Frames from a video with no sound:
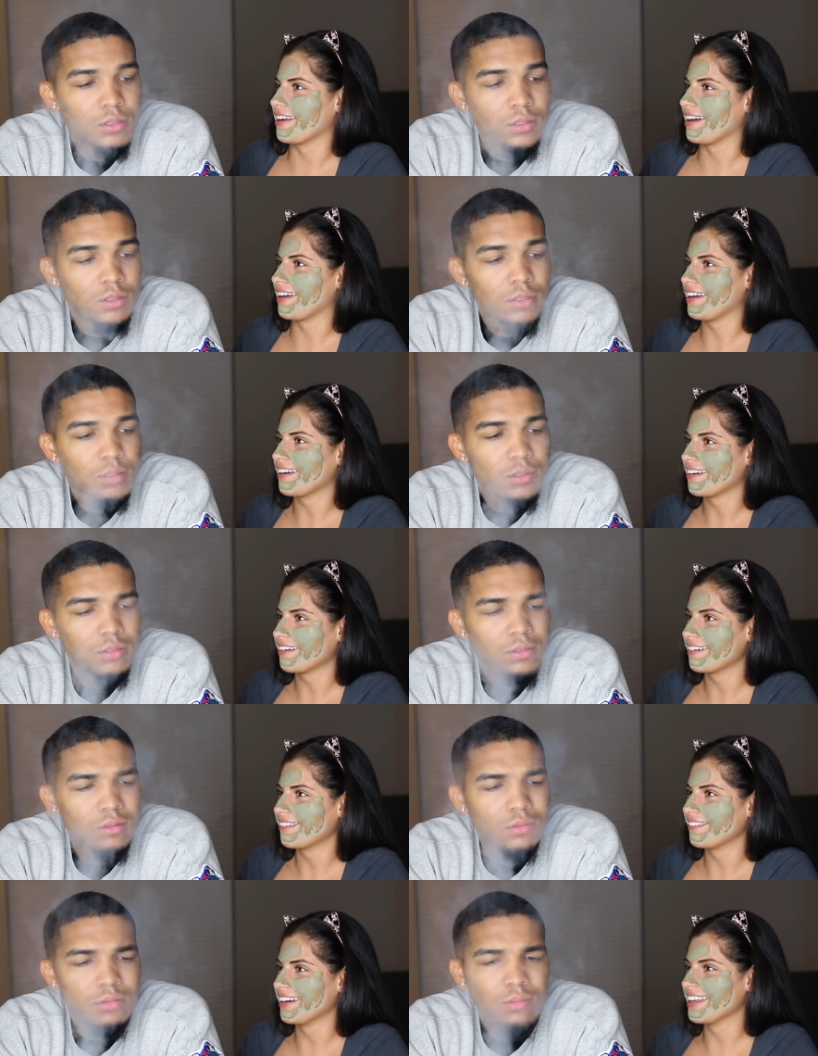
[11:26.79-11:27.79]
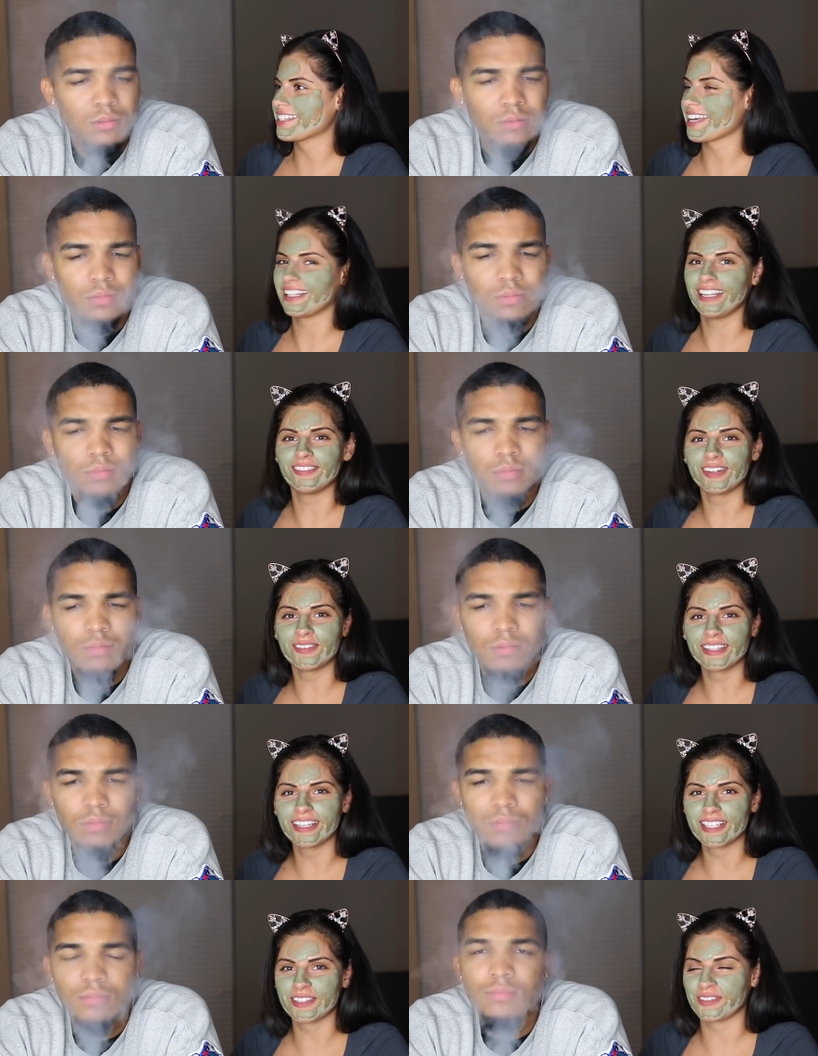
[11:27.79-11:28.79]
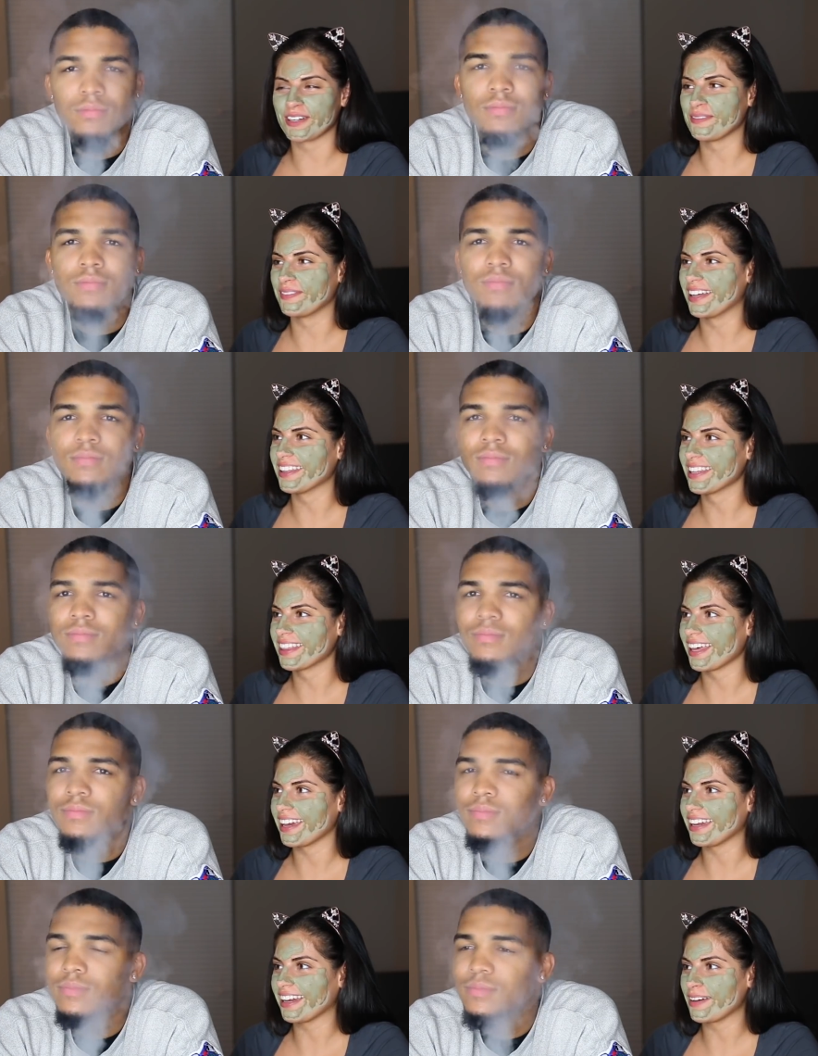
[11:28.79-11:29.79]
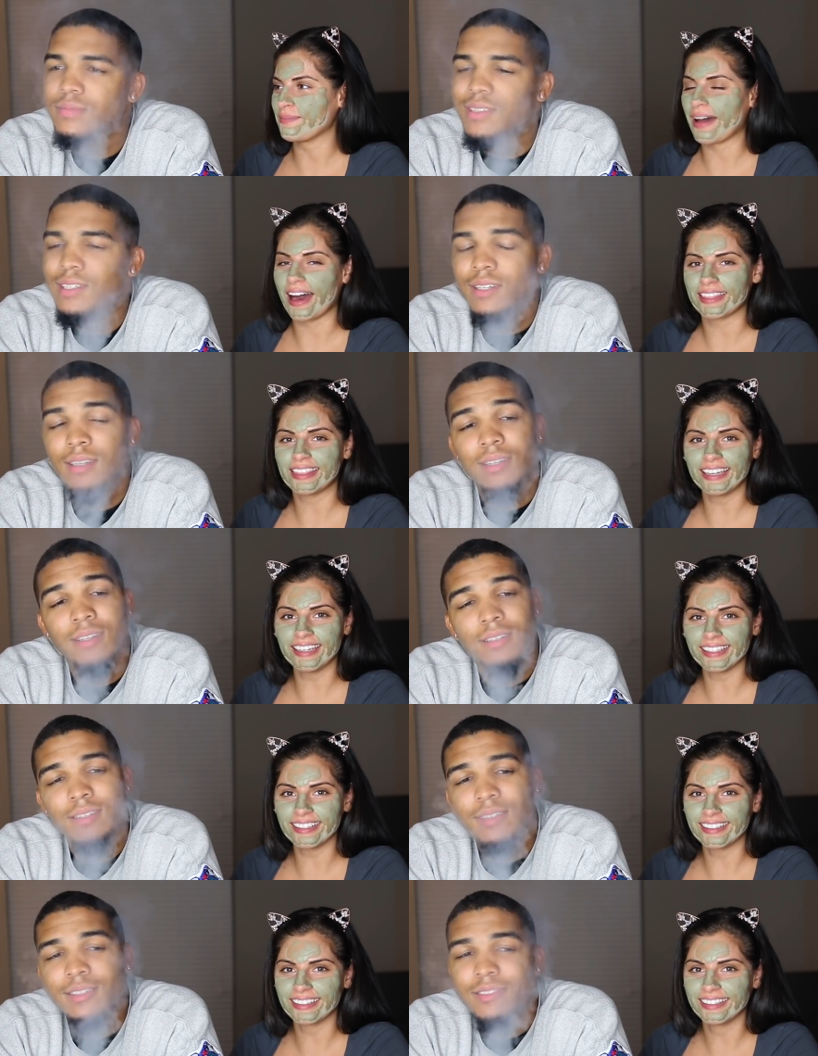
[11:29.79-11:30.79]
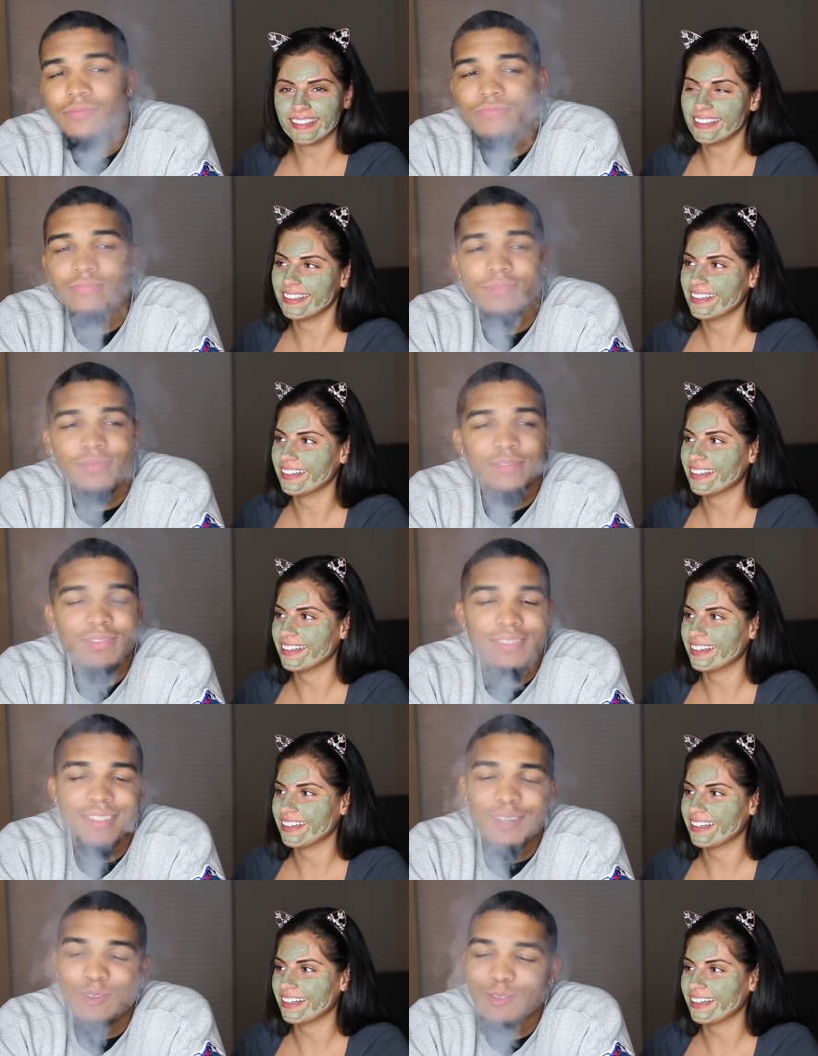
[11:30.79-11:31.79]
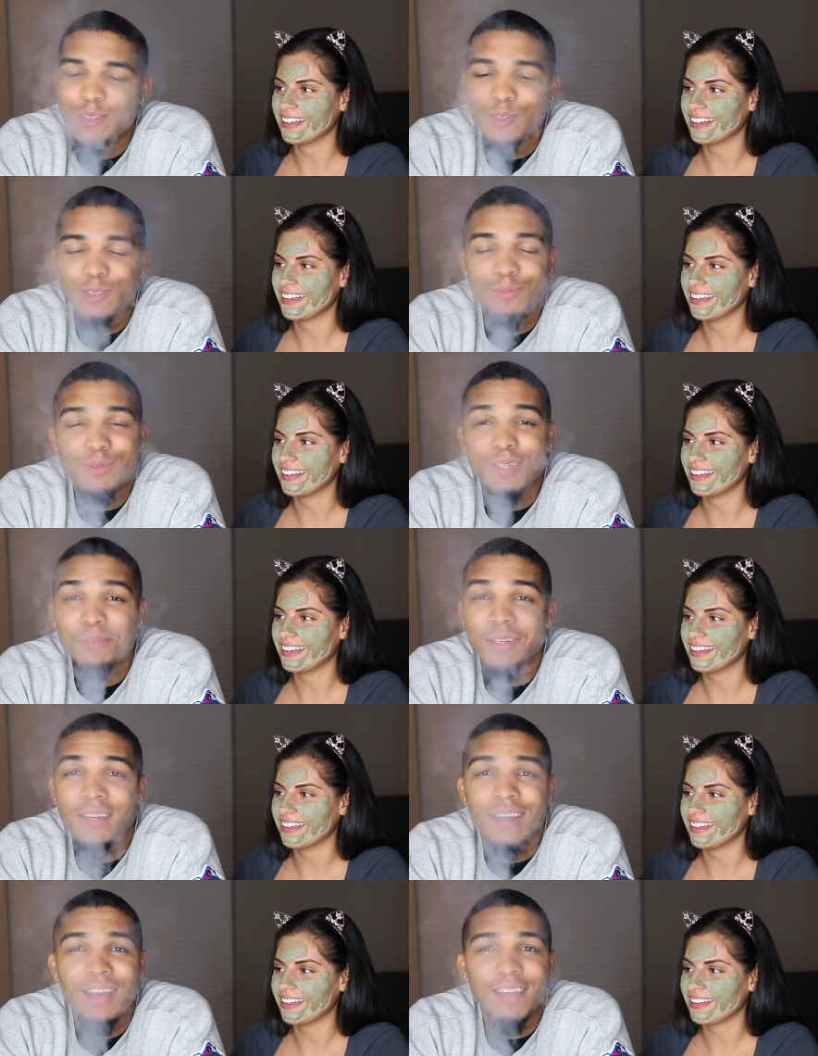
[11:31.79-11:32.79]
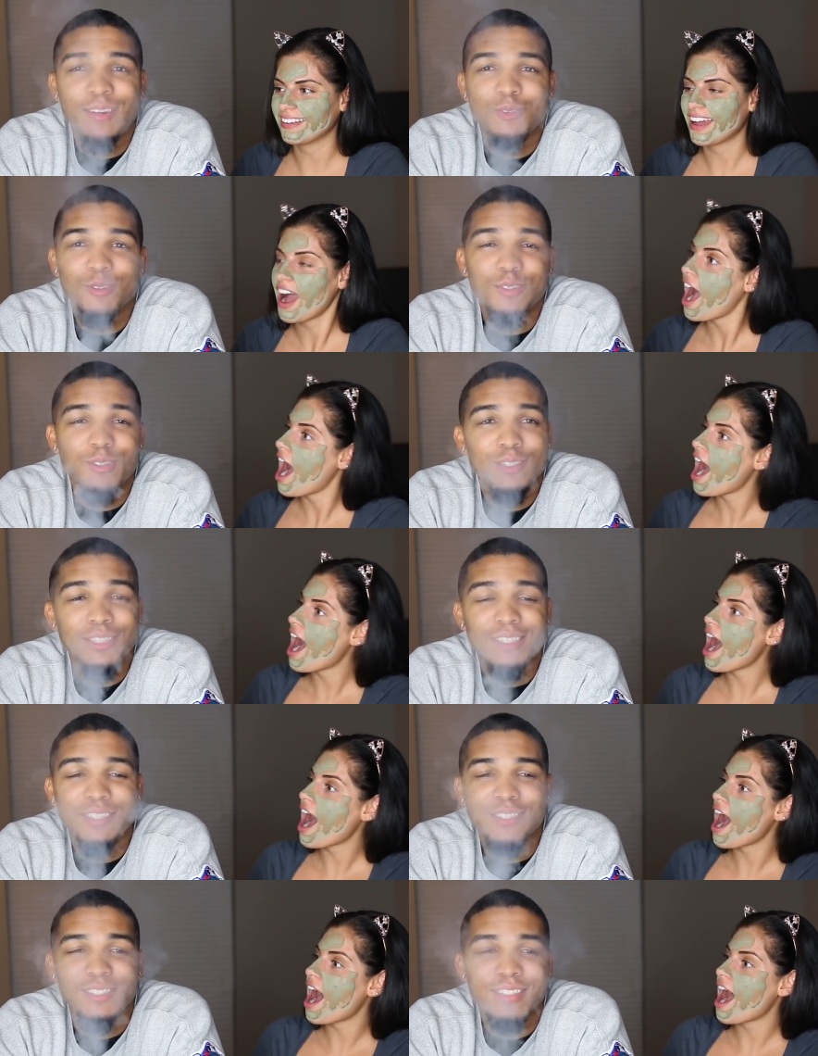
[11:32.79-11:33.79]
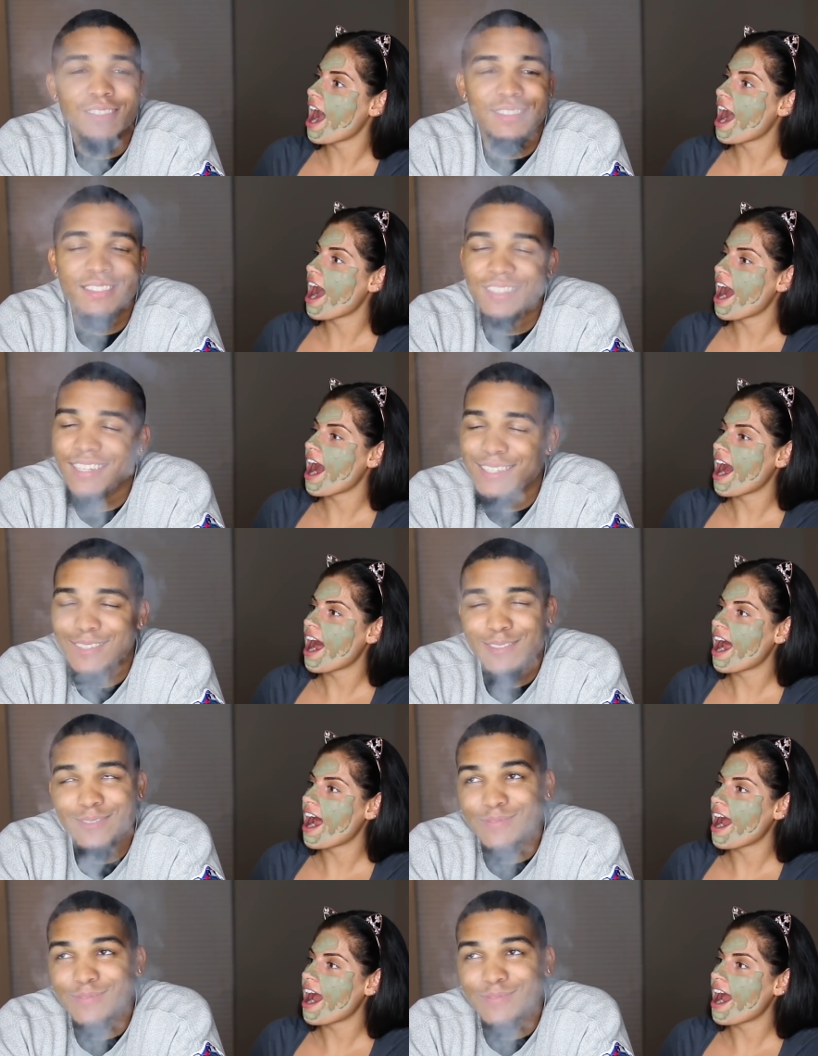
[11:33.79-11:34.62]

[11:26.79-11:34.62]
Speaker 1: a night? What is like living with us for a month like a bad thing?
Speaker 2: I don't know. Sometimes I can't handle you and your sister together.